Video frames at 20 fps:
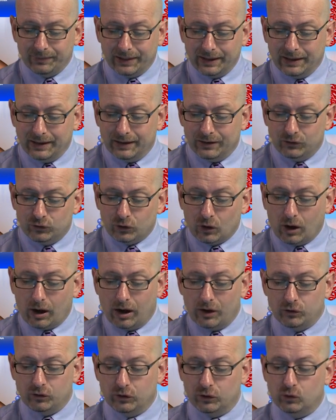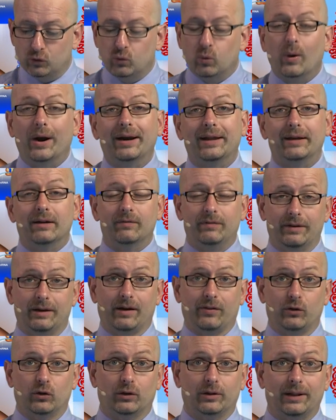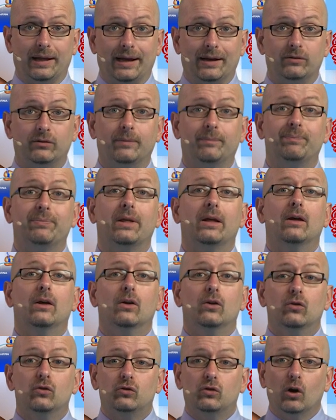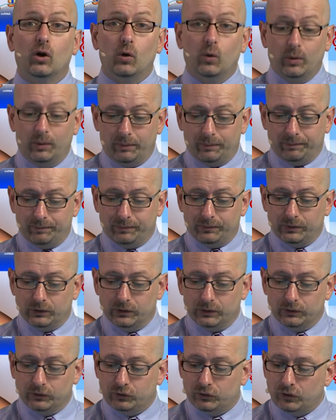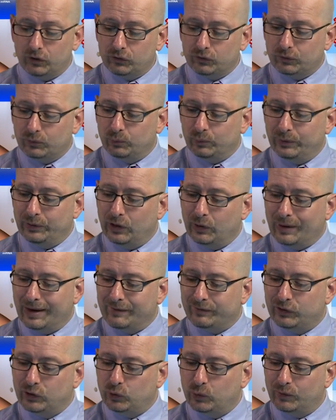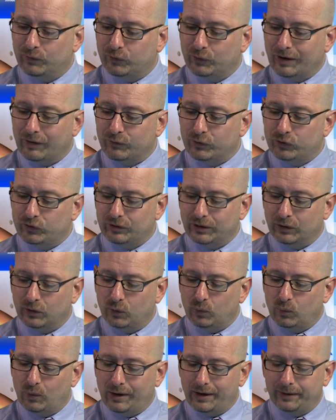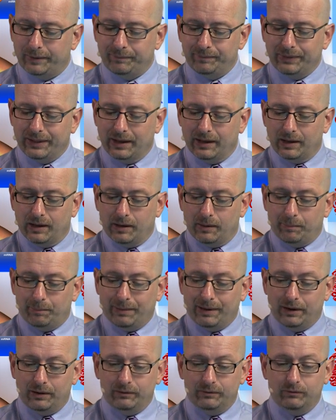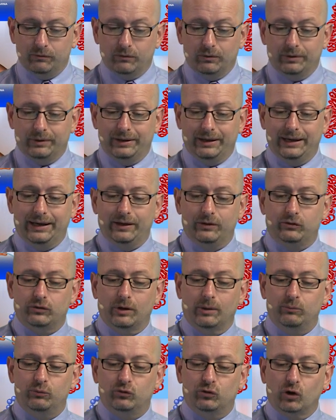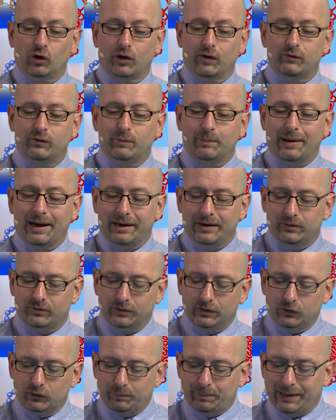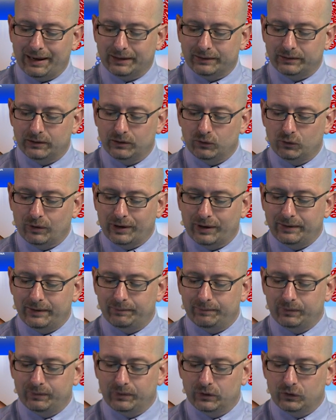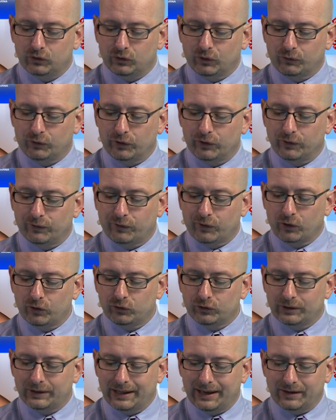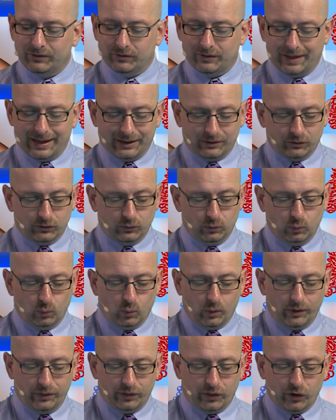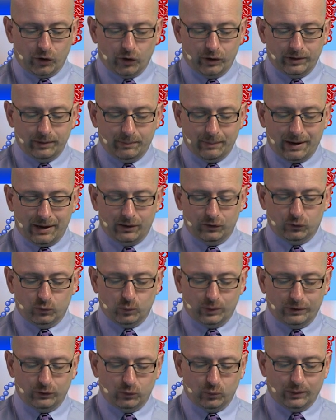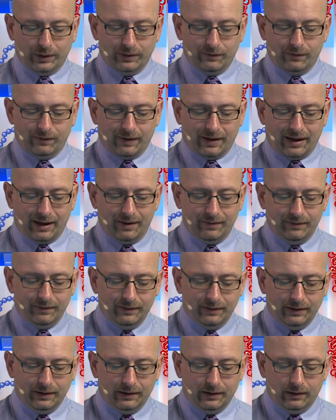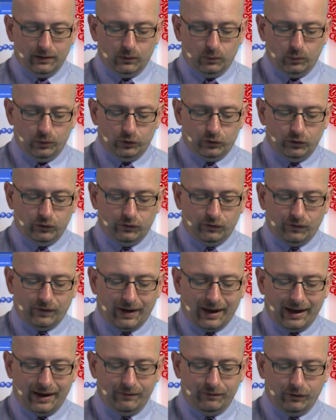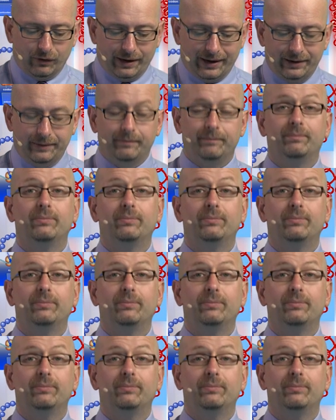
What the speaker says: you saw 120 of the other class. So we don't have to do it for every single one, but it's observed minus expected, right? So for the first class, that's 130 minus 125, which is 5, right?